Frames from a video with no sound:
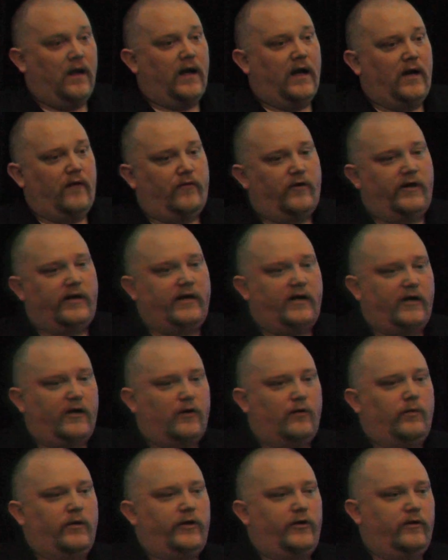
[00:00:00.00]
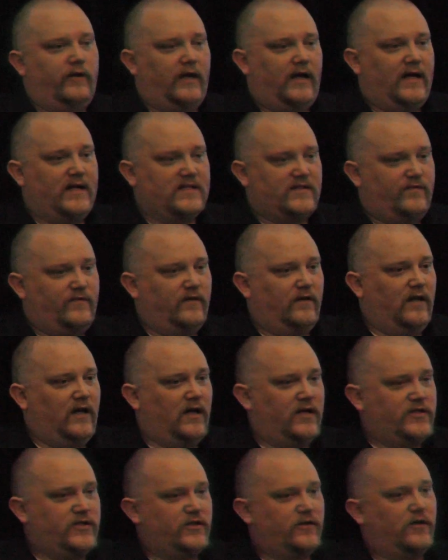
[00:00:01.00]
Every year when you guys fill
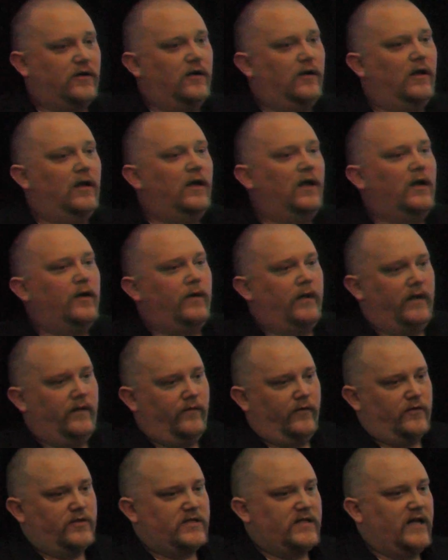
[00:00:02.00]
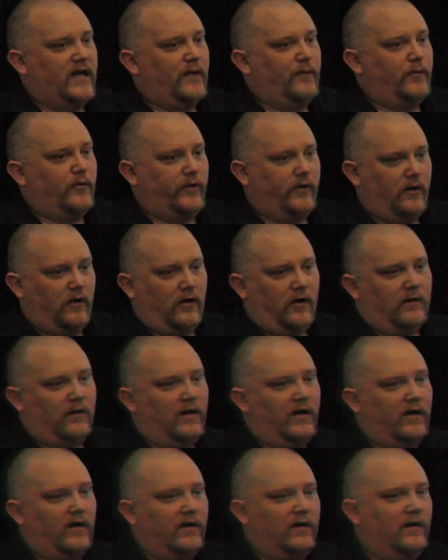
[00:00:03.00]
out your InfoSnap or your
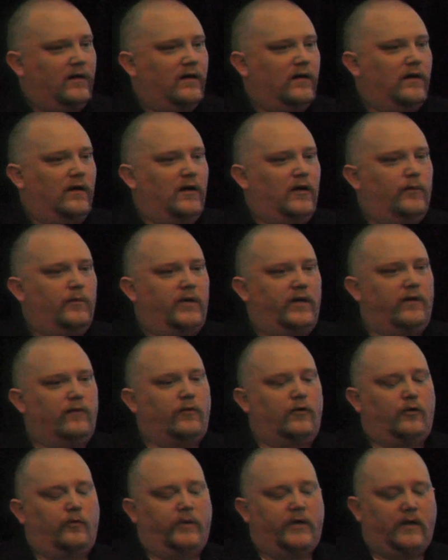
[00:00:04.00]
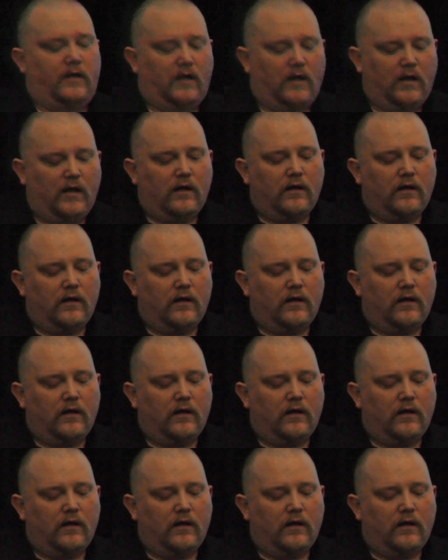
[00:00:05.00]
online enrollment,